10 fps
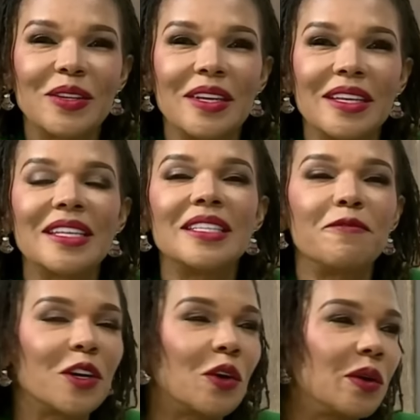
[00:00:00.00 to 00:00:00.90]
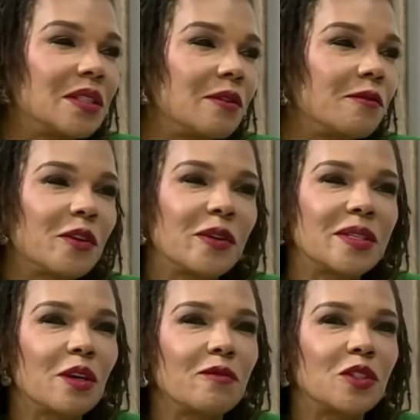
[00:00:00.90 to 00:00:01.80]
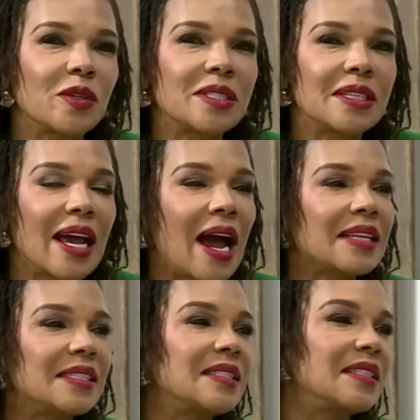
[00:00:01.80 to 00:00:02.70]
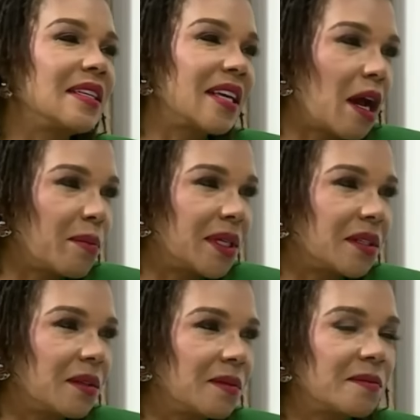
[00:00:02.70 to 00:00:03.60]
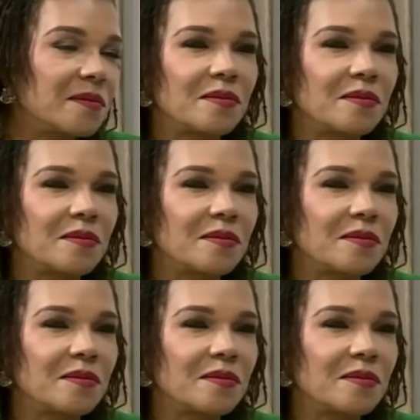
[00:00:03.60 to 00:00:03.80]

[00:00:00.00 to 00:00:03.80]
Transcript: the difficulty first of just accessing capital,